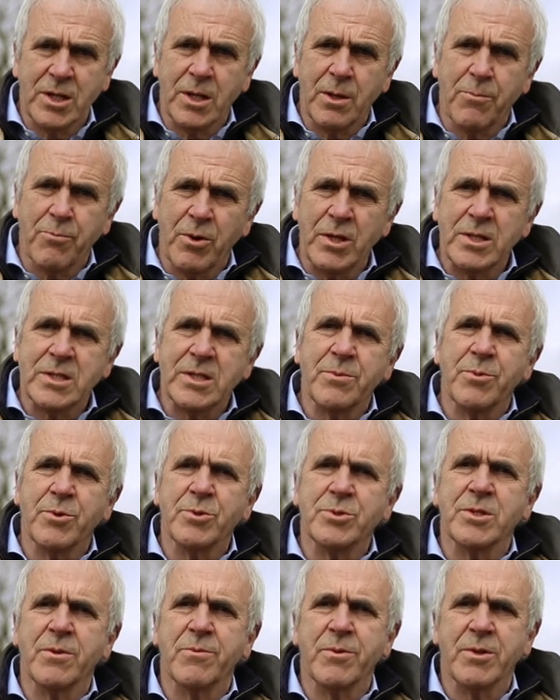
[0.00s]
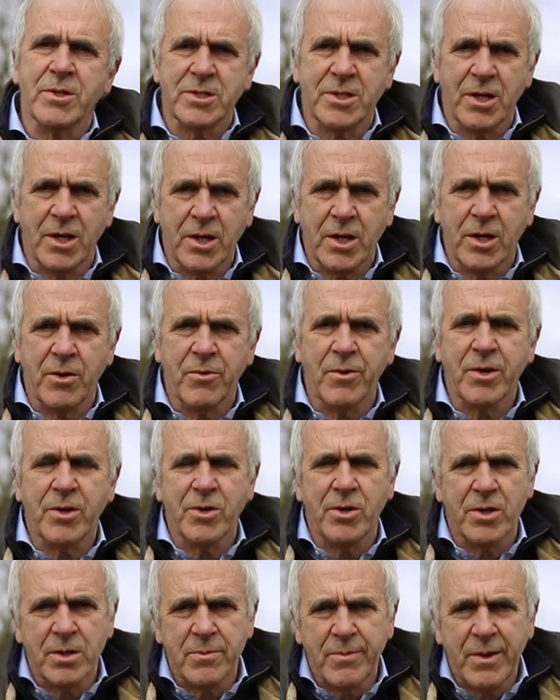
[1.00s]
to the principles of the circular
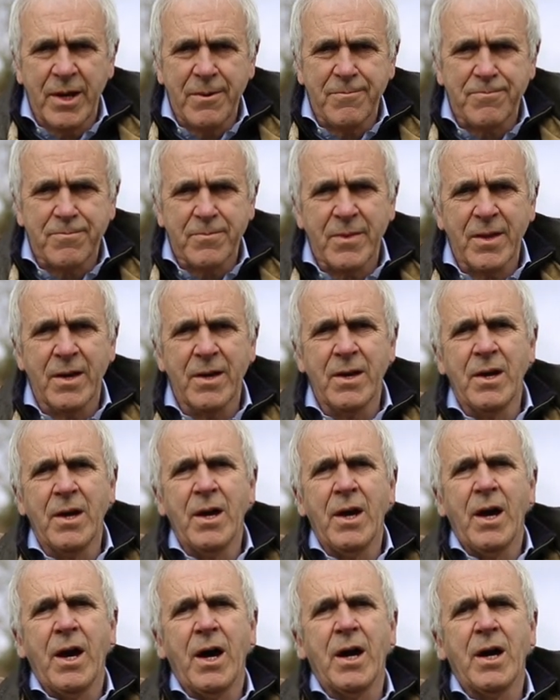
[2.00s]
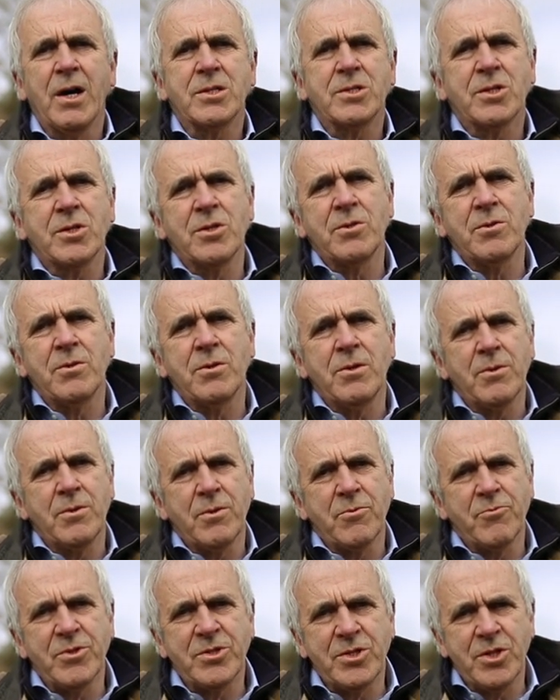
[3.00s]
economy, to
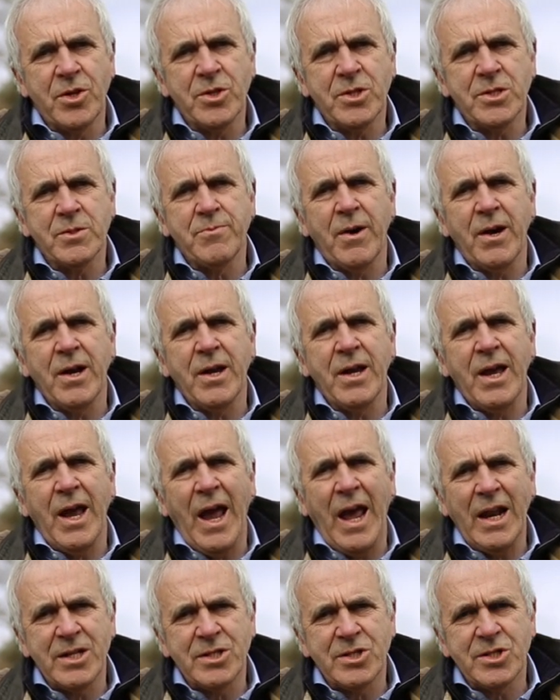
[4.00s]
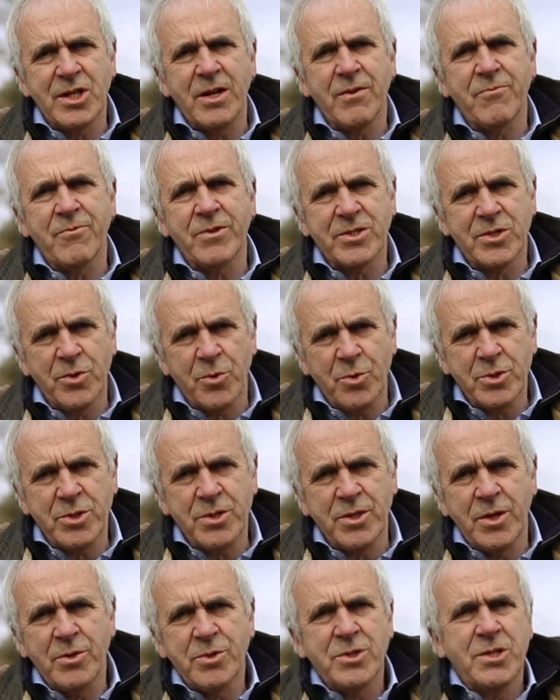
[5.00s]
reduce my energy and
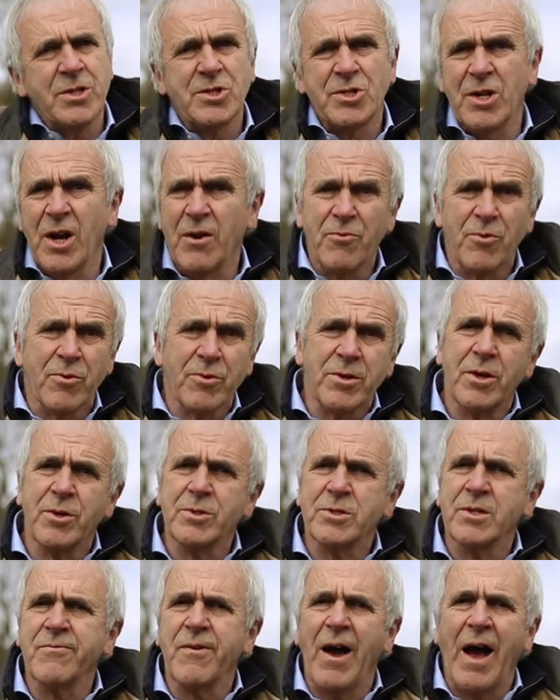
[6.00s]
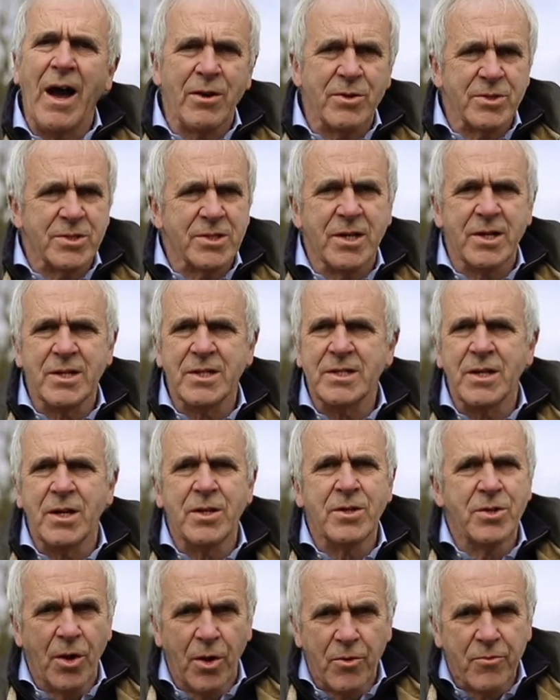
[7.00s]
resource use and general use of outside
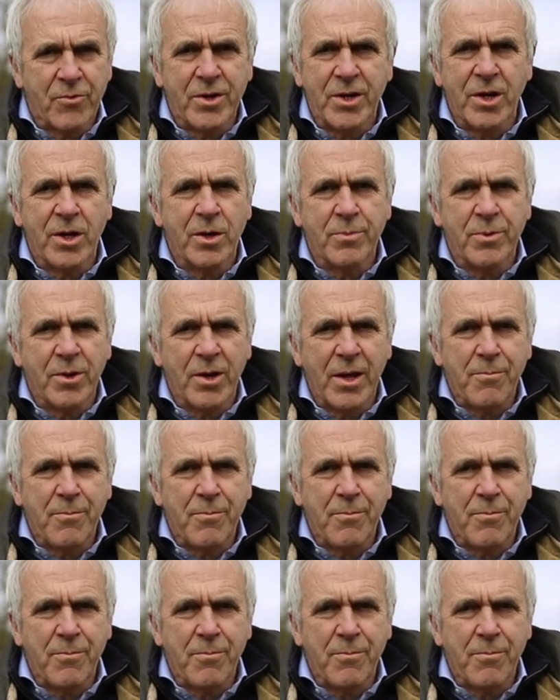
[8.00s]
non-renewable